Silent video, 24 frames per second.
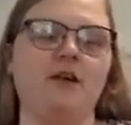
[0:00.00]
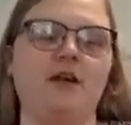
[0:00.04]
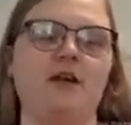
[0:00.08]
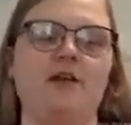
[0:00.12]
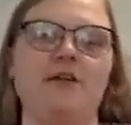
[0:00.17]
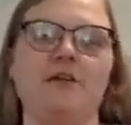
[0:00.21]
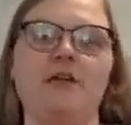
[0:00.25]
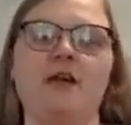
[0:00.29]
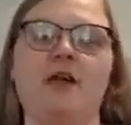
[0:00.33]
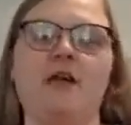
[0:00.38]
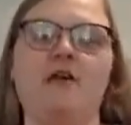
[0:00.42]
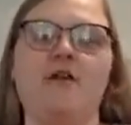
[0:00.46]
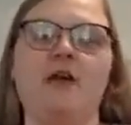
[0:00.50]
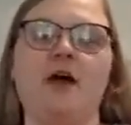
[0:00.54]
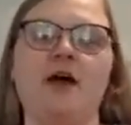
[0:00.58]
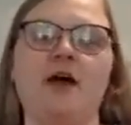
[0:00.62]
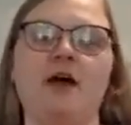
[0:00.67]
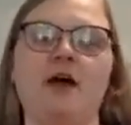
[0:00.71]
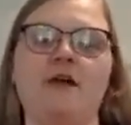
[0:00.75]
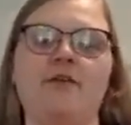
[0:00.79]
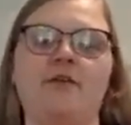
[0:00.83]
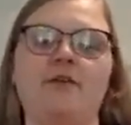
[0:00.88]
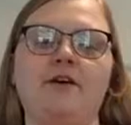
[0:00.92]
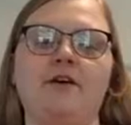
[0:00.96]
And then I
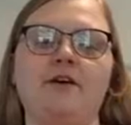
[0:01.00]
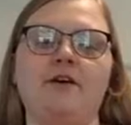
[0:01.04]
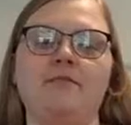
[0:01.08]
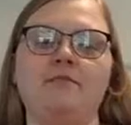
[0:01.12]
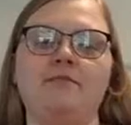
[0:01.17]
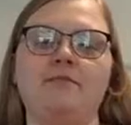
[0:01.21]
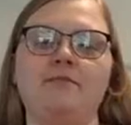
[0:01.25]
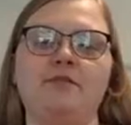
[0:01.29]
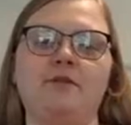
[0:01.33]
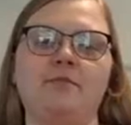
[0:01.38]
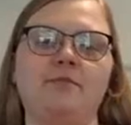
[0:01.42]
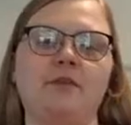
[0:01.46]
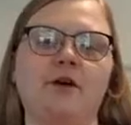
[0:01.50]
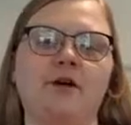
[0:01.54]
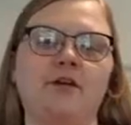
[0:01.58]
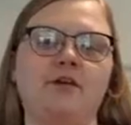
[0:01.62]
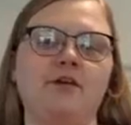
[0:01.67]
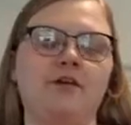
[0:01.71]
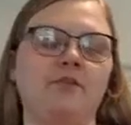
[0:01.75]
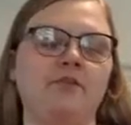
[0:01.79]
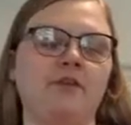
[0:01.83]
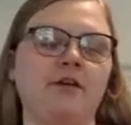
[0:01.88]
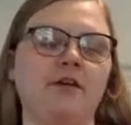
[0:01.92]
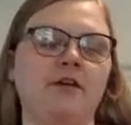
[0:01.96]
have some butter
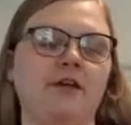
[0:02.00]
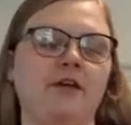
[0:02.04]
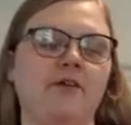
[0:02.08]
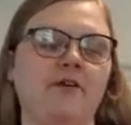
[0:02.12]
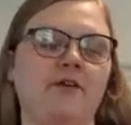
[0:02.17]
over here,